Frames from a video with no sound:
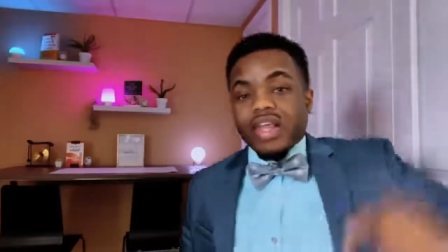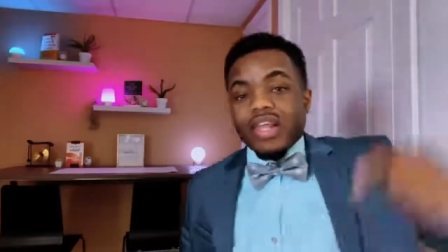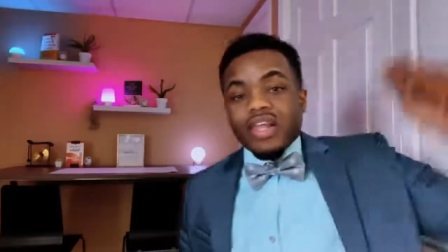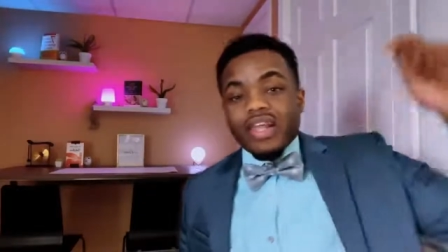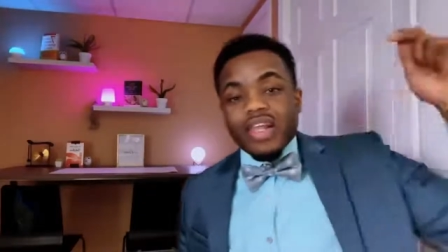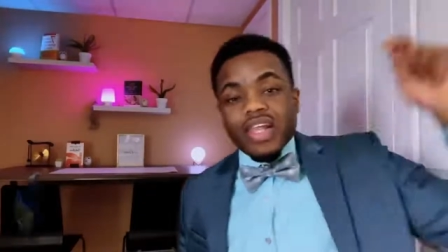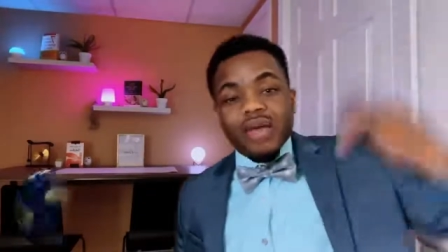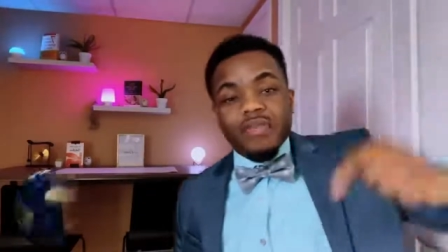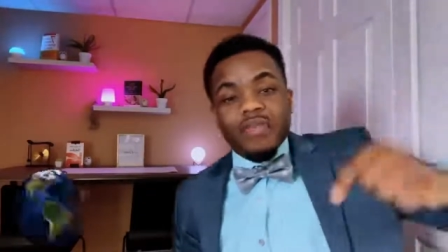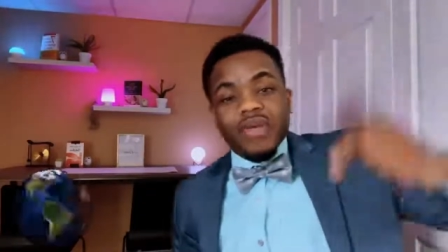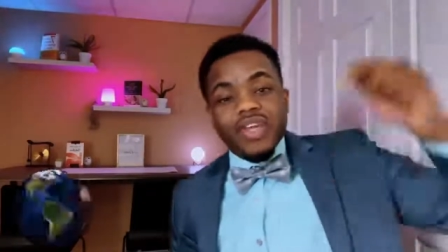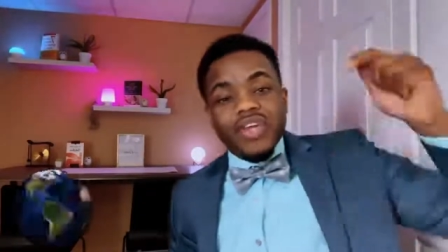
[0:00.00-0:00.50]

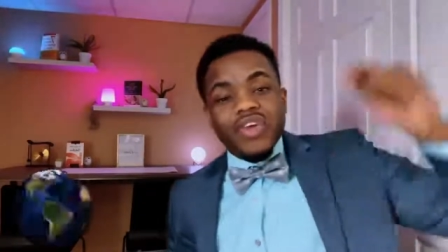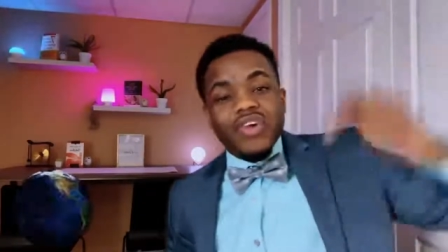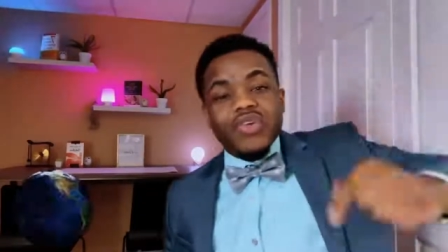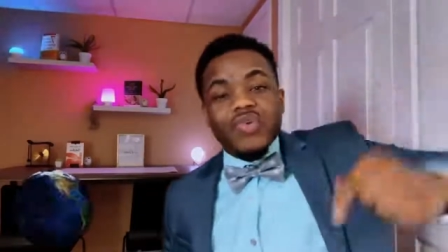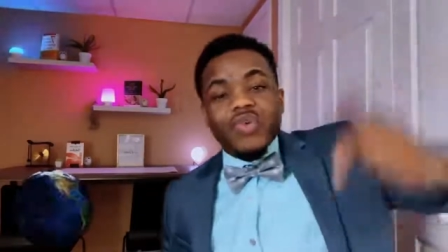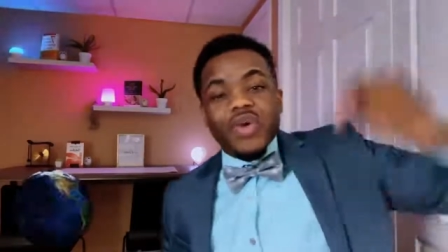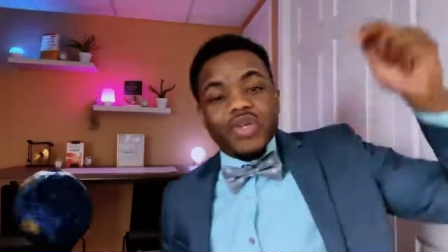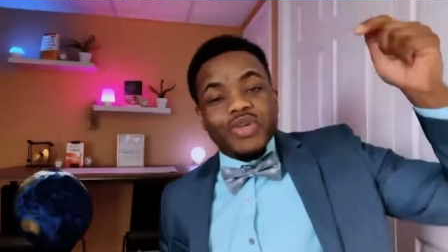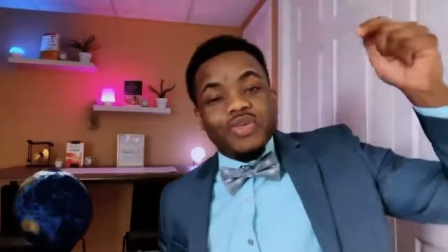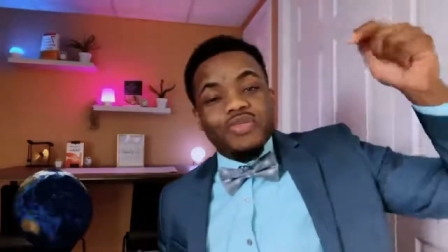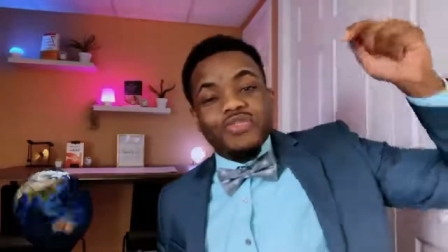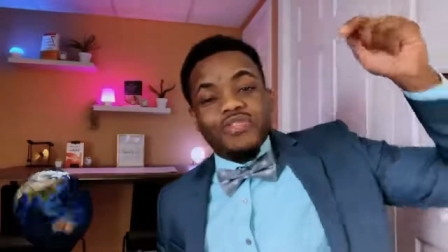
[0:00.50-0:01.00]
Let me know
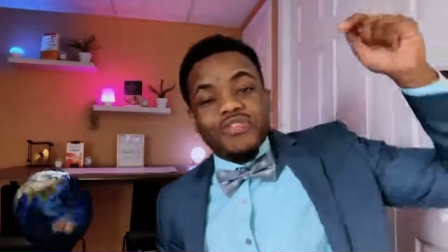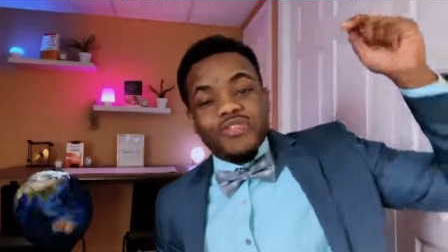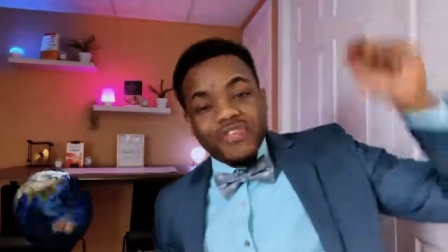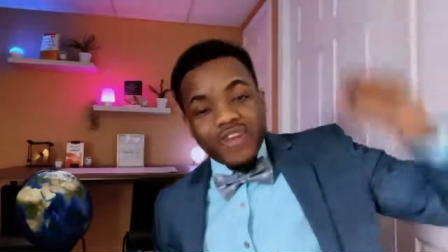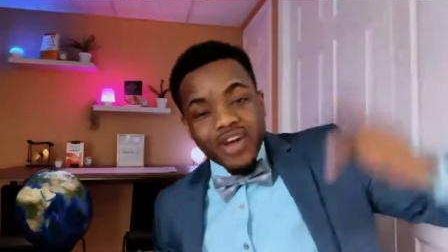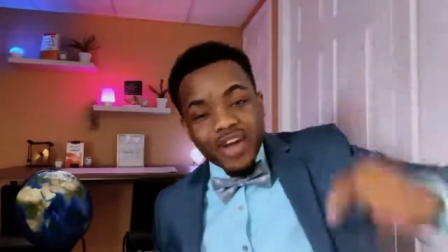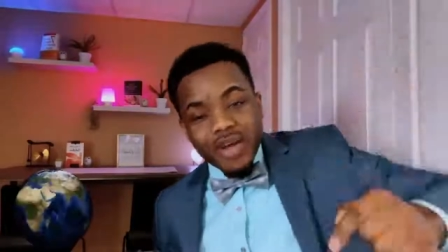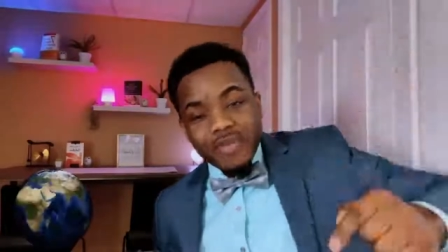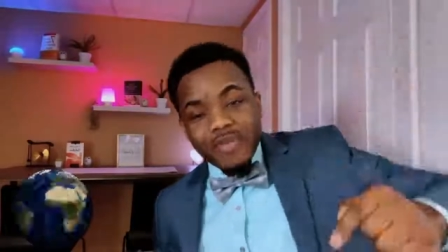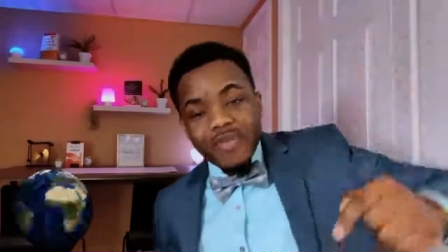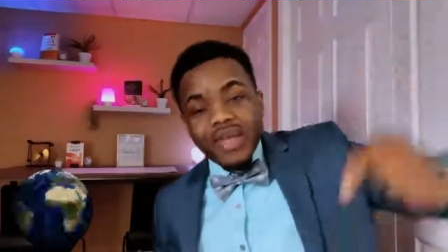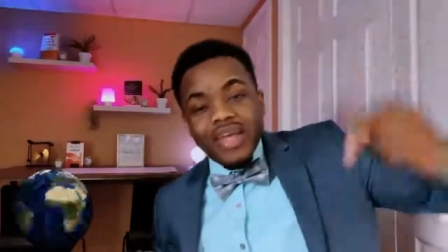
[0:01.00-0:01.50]
where you
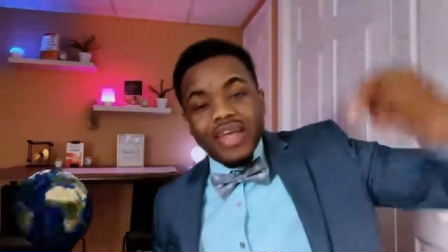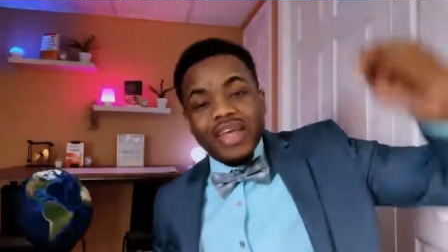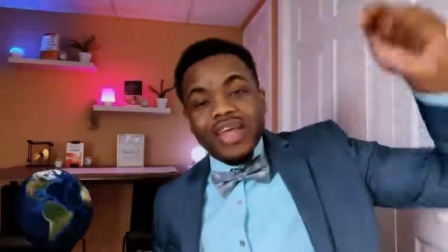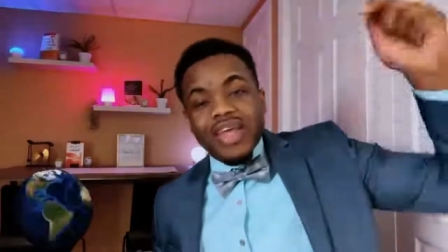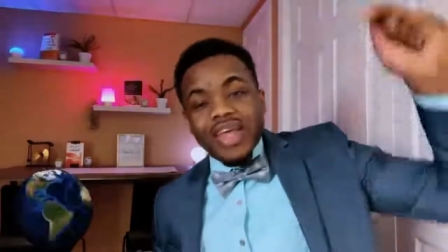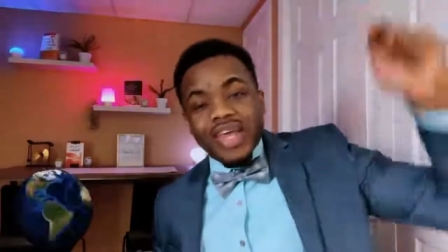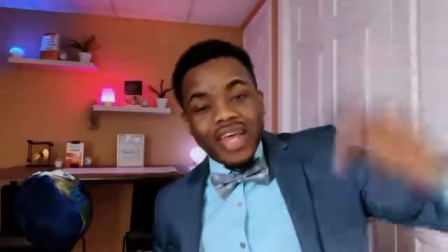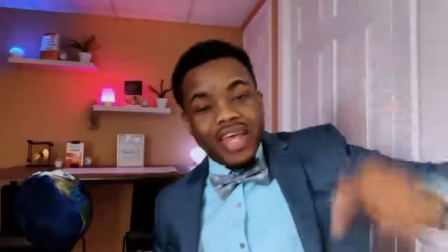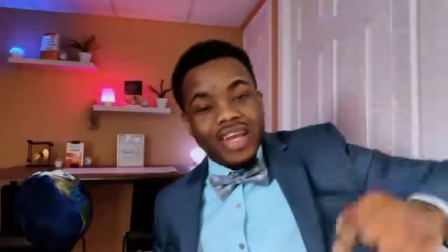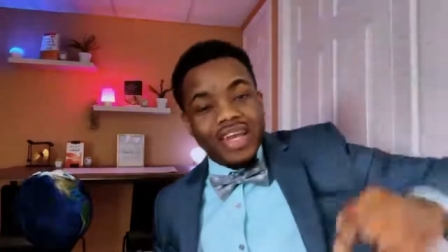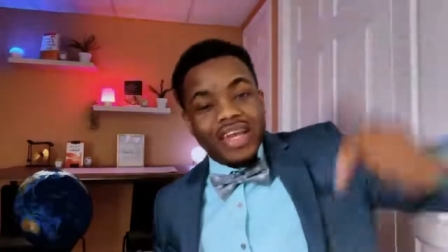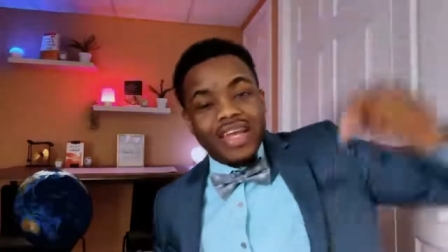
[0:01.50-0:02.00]
from
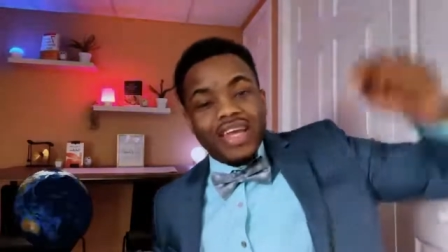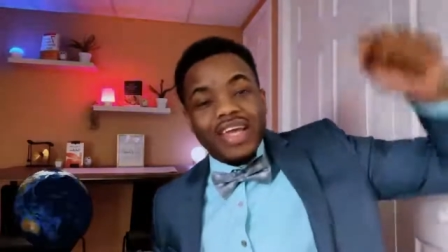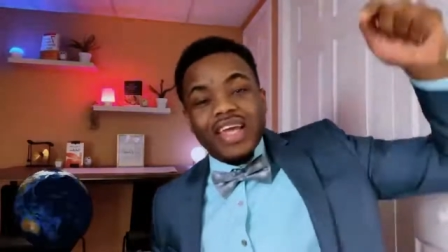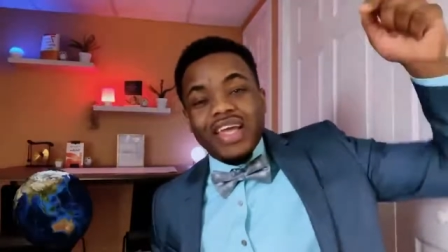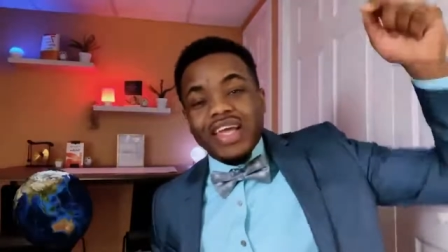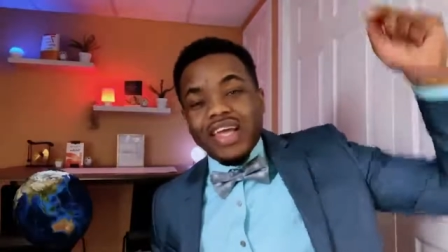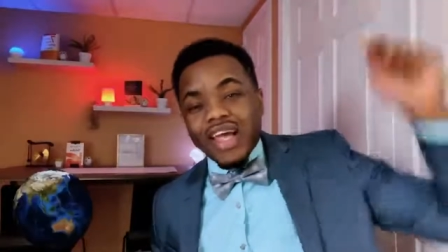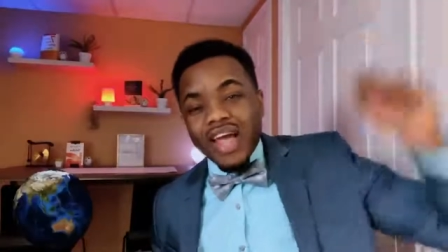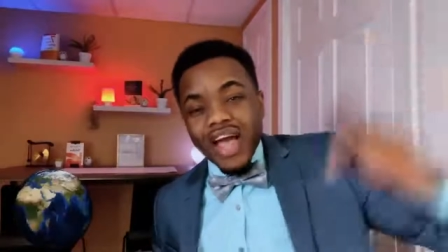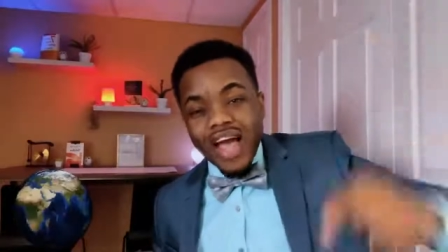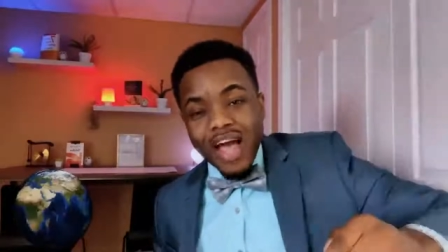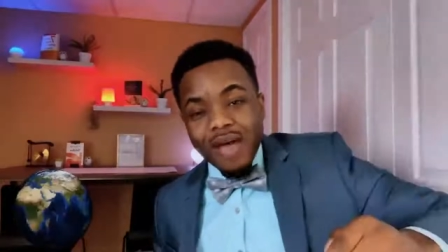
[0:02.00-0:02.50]
in the
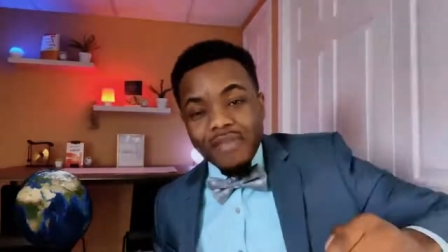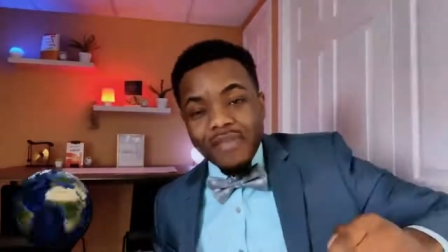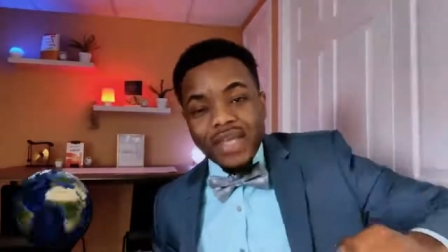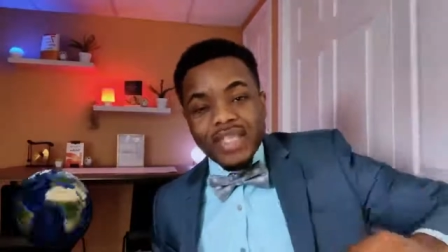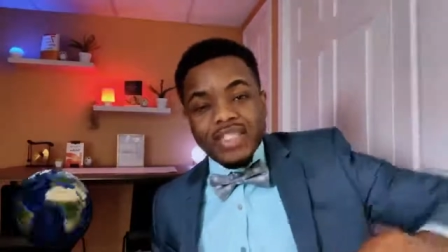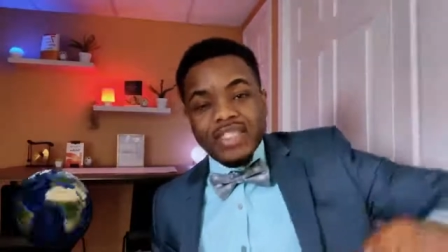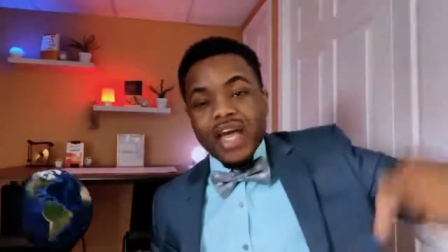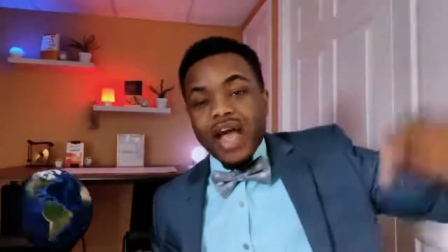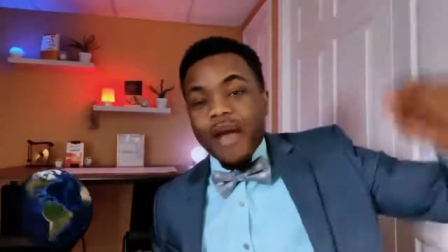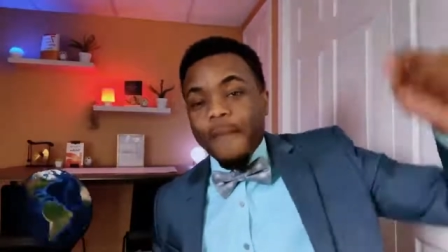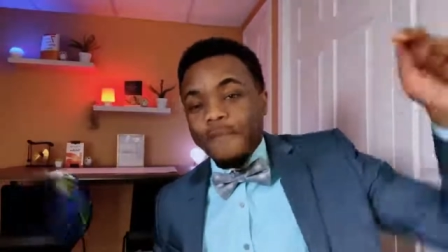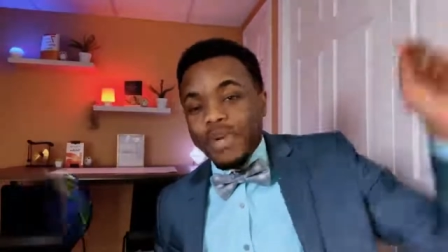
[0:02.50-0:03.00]

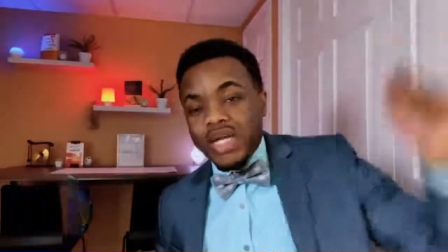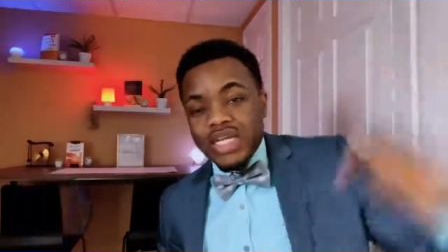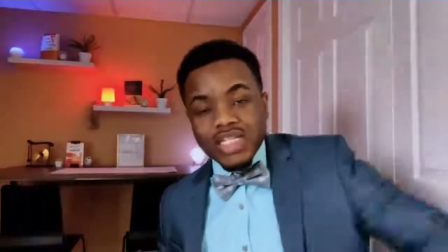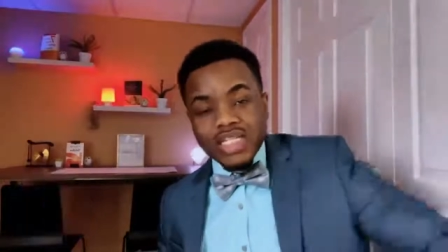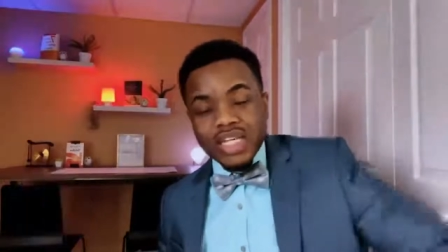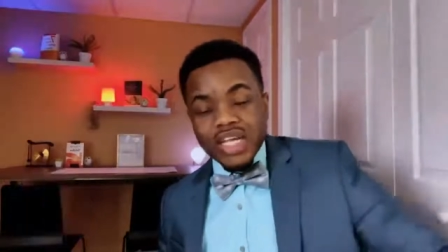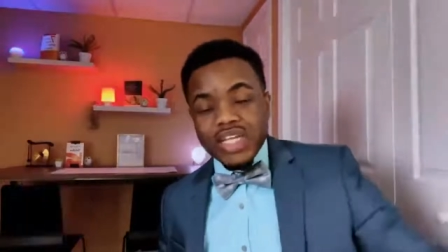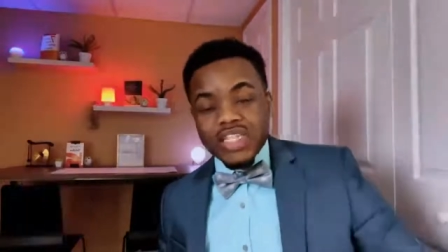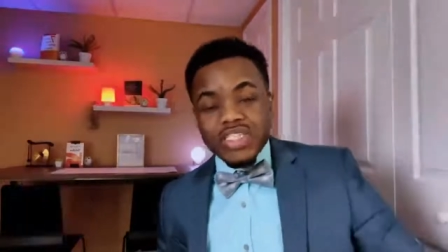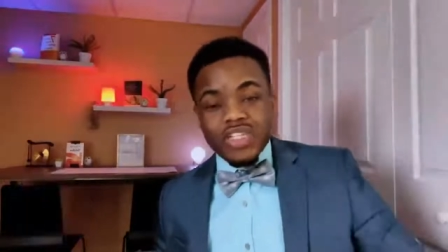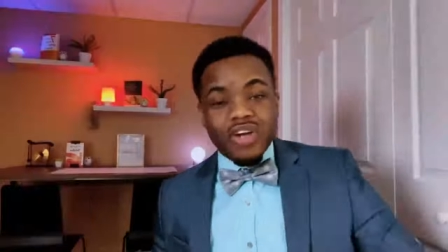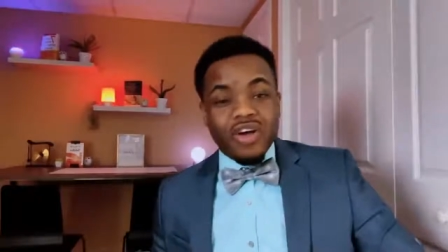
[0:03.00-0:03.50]
comments. I
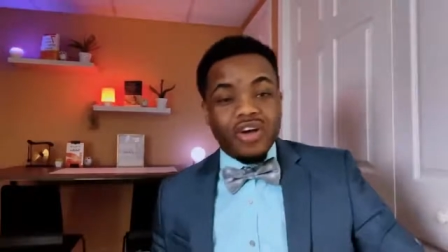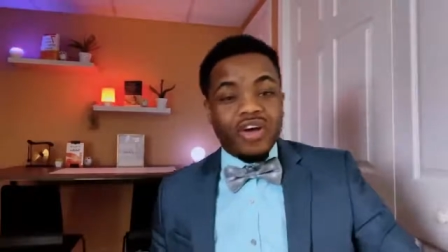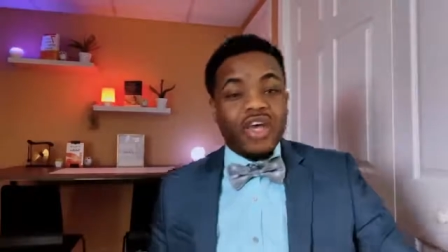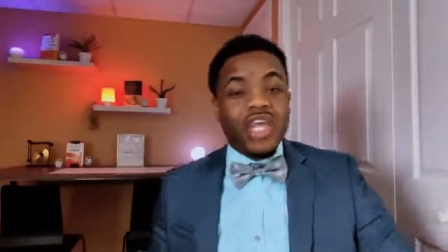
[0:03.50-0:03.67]
appreciate y'all.